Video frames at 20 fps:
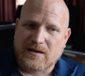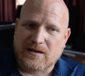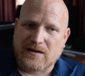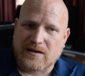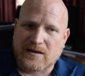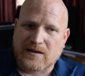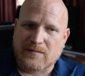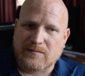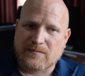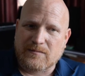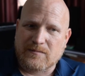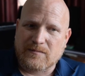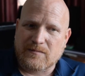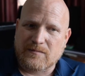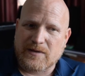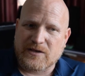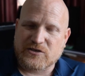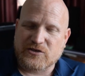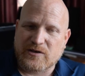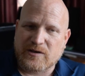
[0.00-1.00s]

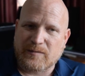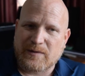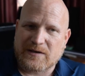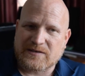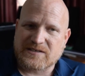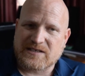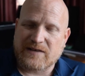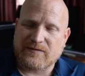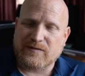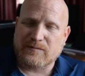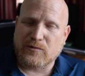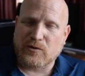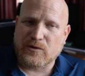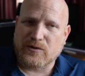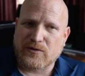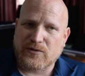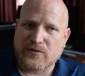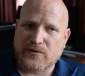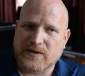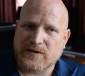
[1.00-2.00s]
measuring about
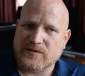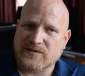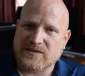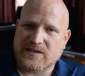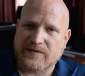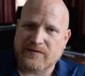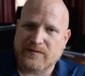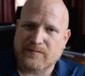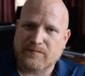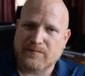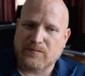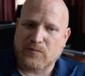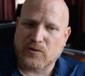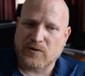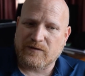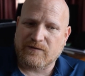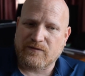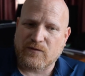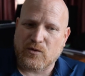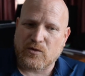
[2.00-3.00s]
7.3 to
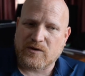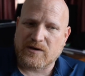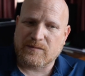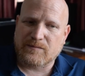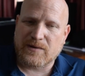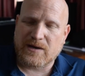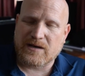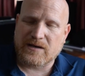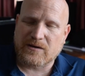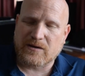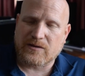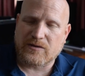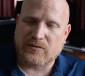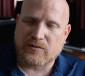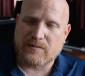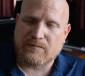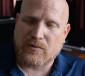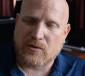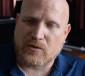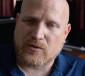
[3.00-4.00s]
7.4 depending on the
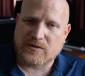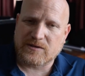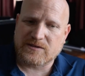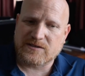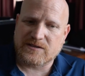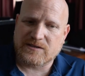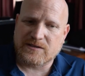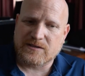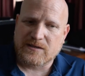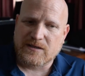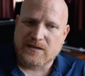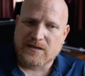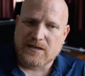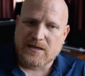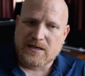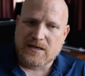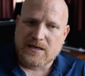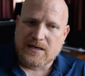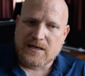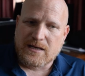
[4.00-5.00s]
reports.
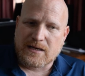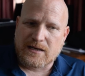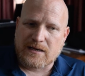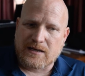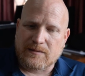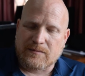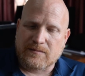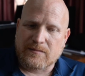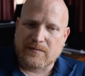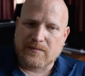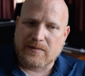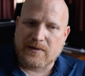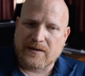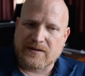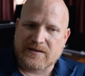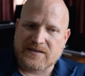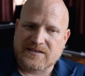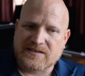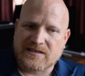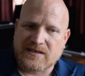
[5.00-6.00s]

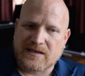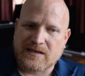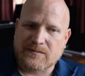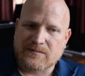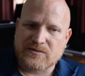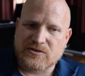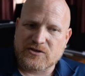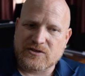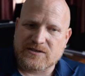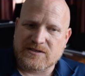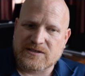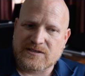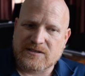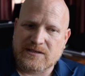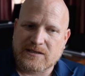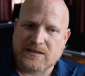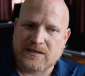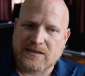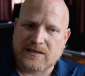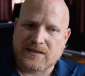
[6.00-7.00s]
This time
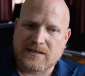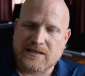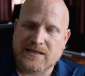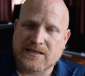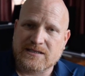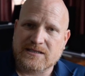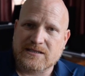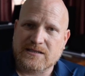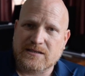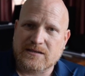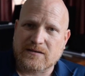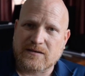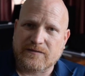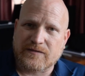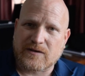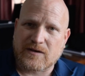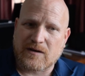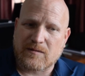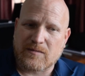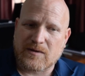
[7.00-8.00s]
just east
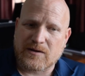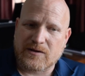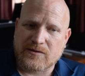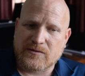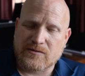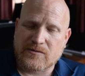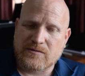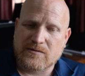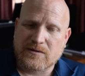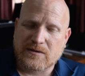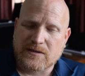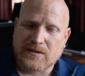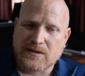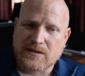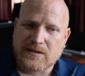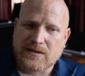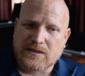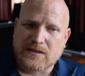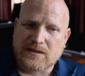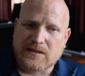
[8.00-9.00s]
of Kathmandu,
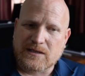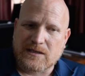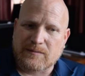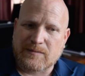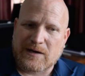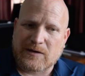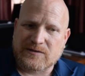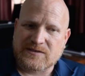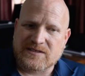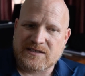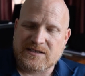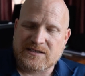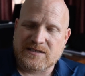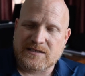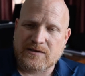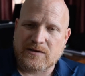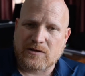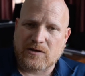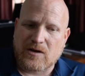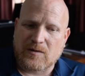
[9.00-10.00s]
about
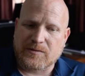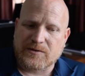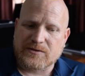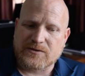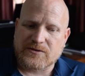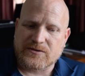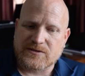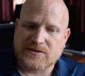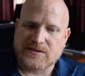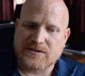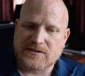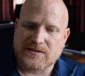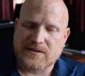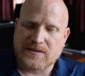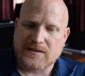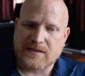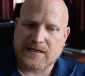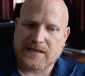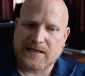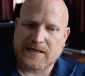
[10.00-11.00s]
60 kilometers,
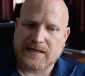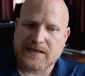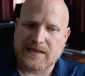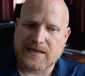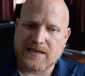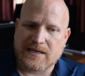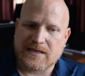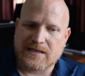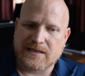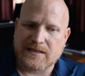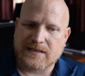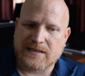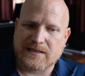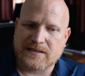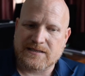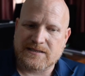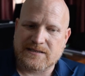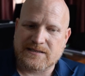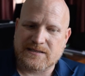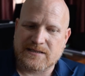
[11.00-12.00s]
and
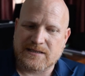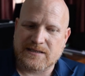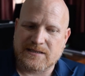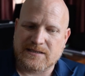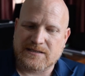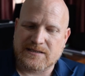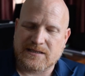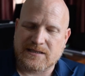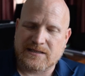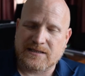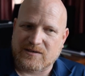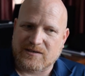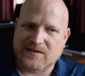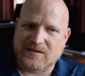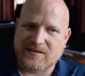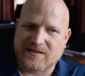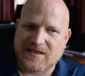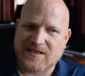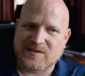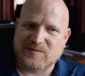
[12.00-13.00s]
it's a
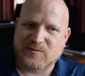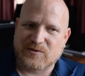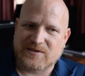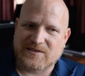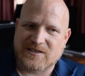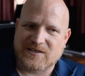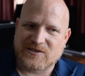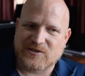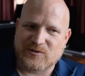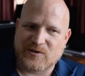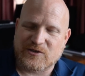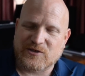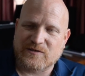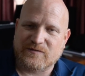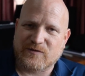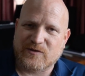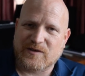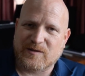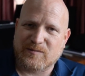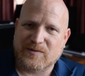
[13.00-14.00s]
desperate
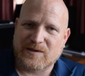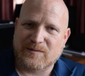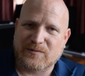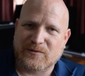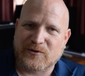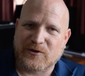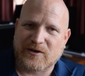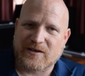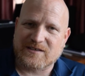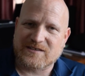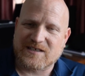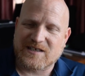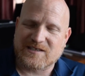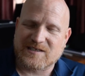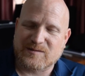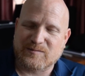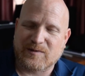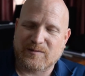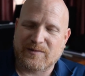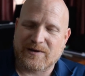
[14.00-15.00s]
situation for the people not
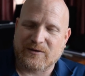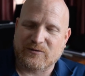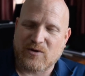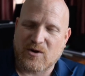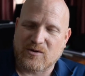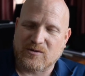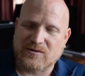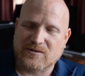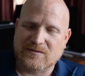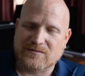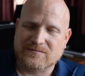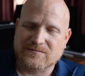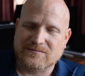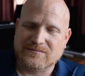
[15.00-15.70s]
accessible by road.